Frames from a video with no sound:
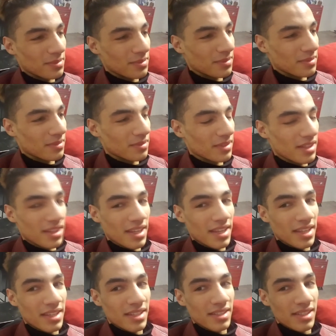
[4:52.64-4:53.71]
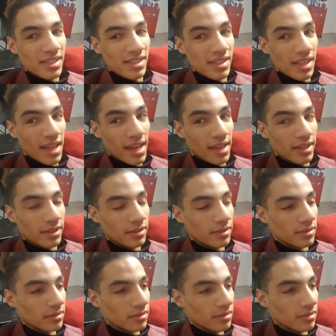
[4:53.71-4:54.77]
The thing is that
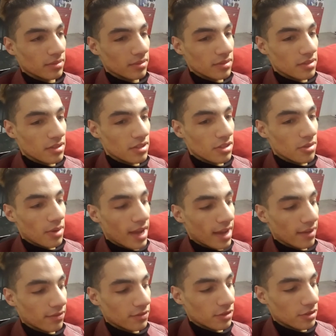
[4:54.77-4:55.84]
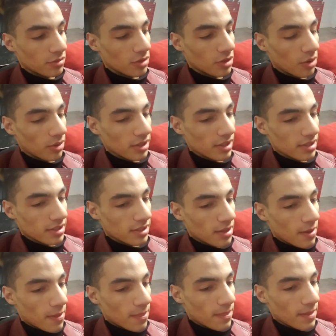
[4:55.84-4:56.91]
you have to notice
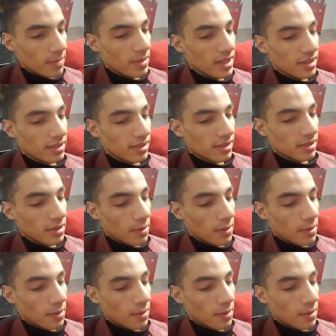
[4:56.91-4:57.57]
the beats.